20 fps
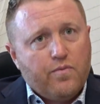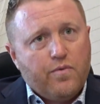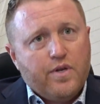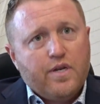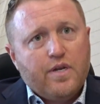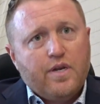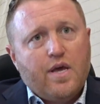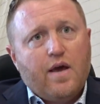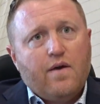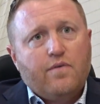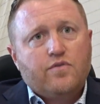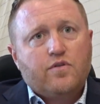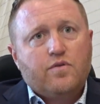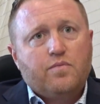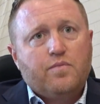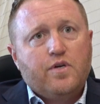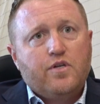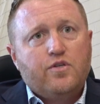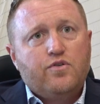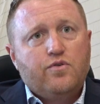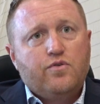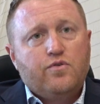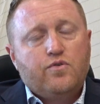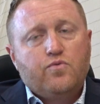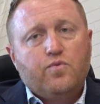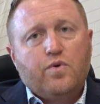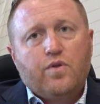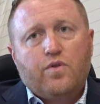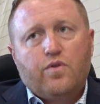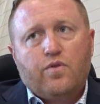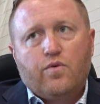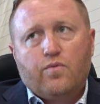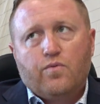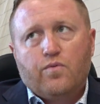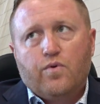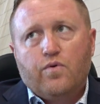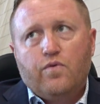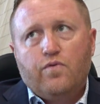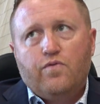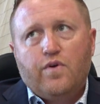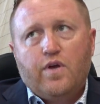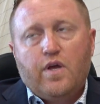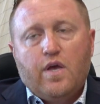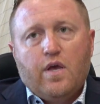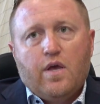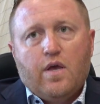We did have some issues with the roof,